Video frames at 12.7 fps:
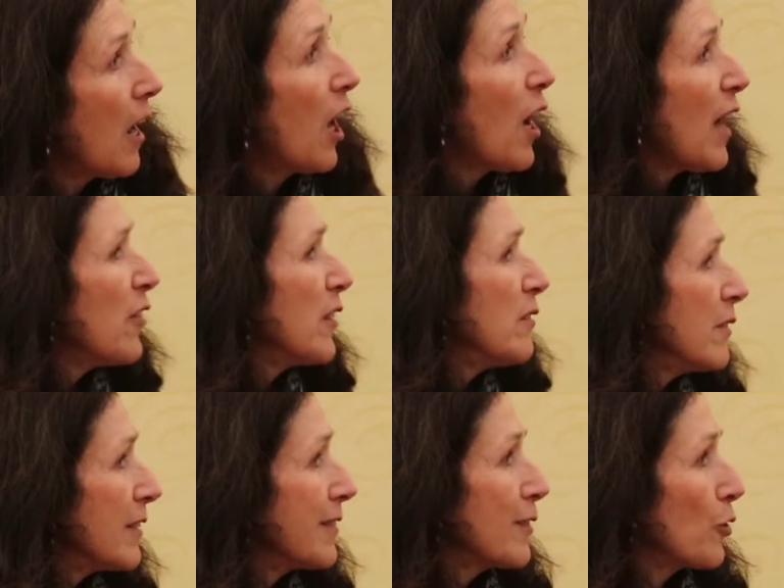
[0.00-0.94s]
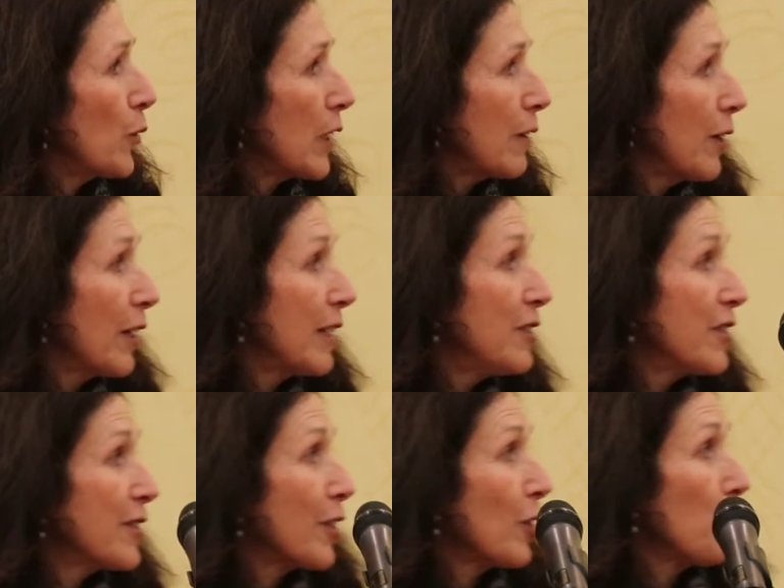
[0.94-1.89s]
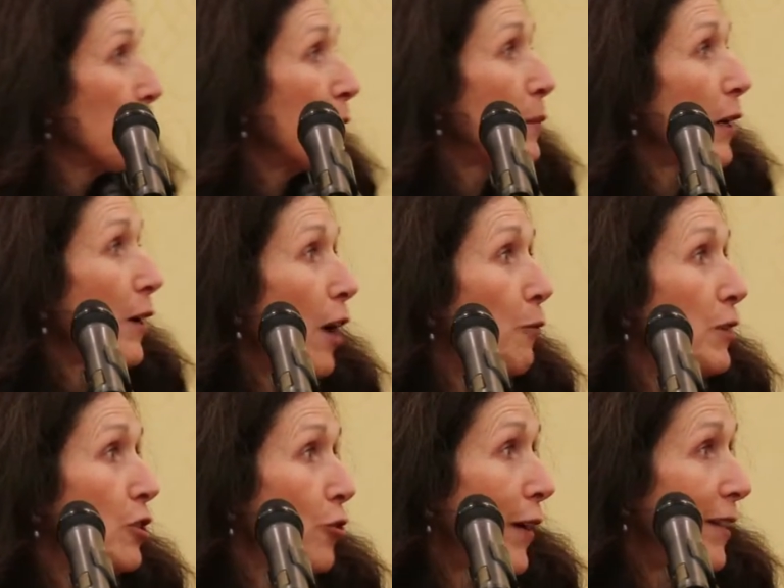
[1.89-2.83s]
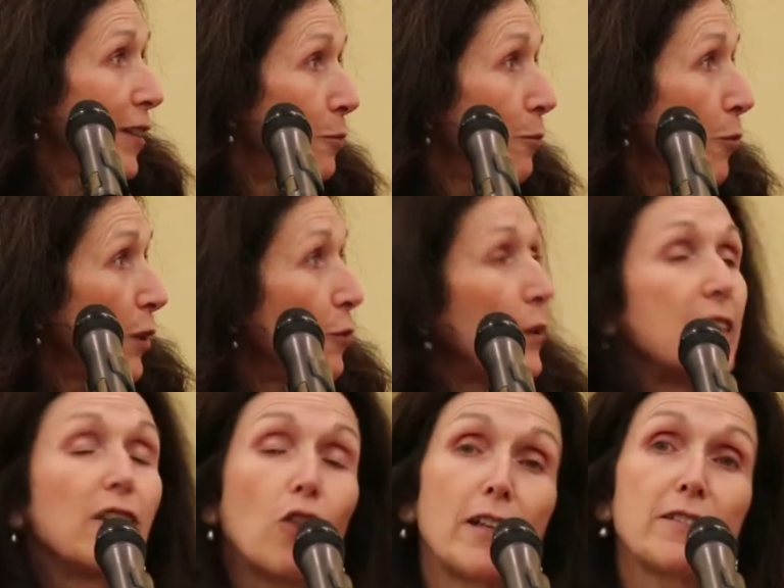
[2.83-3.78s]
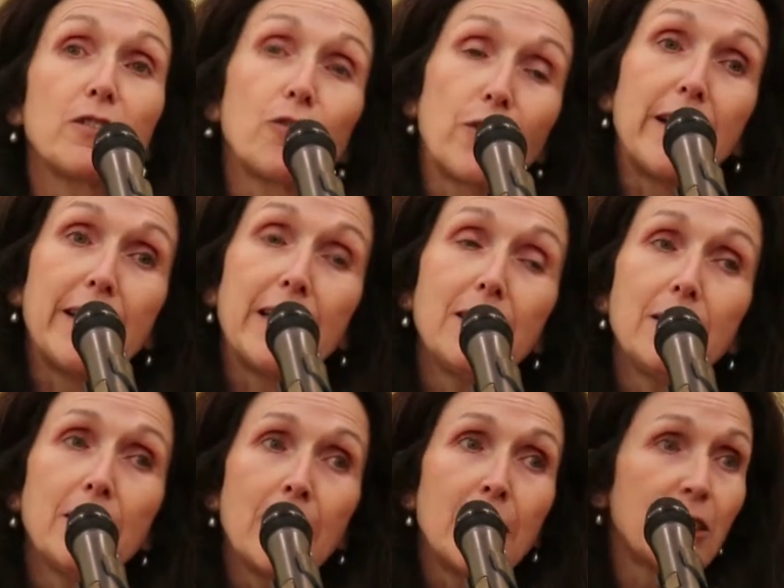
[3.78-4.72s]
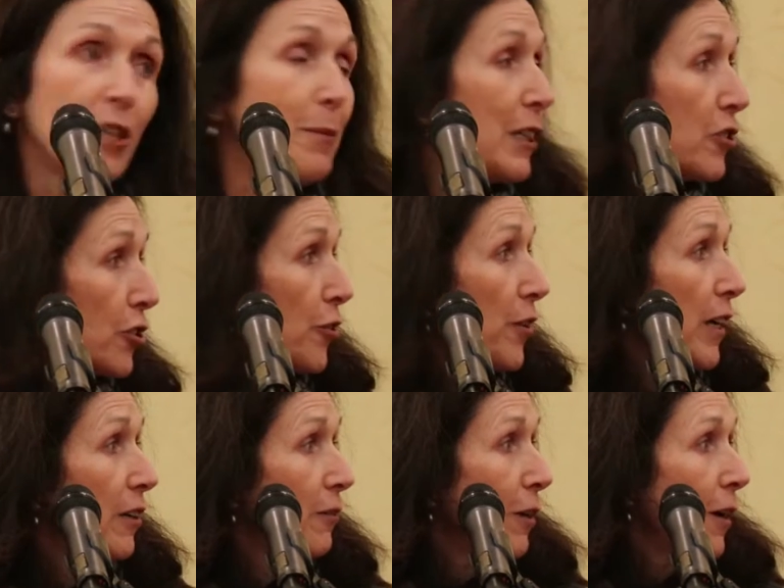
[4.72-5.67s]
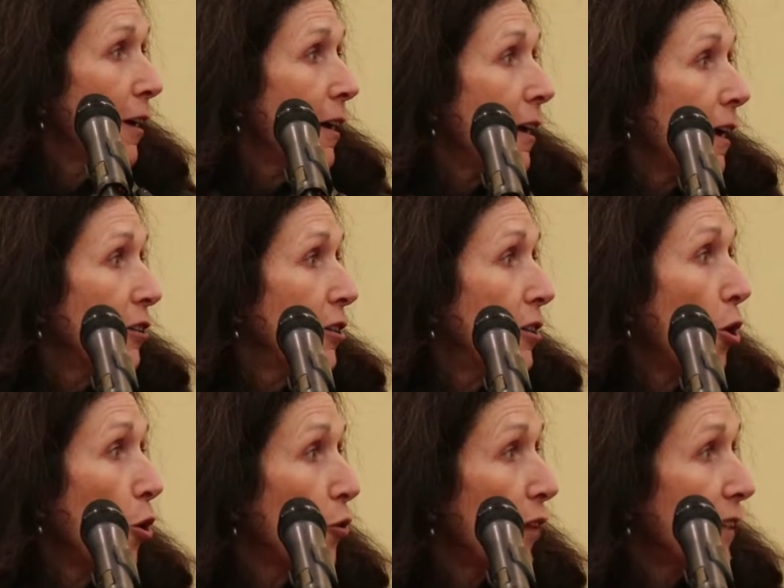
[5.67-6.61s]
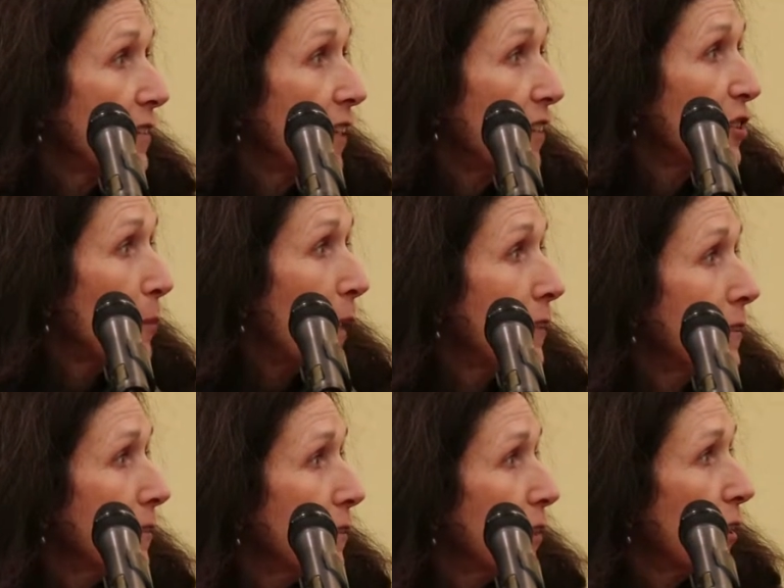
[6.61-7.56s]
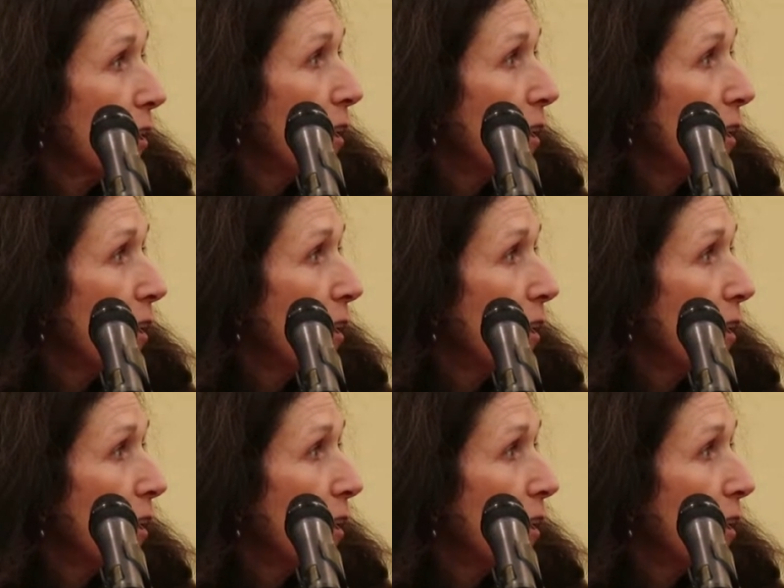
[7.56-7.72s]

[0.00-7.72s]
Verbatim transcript: And then this is quickly just a little bit about how we trained them. We did lots of training to make sure they could hold that safe space.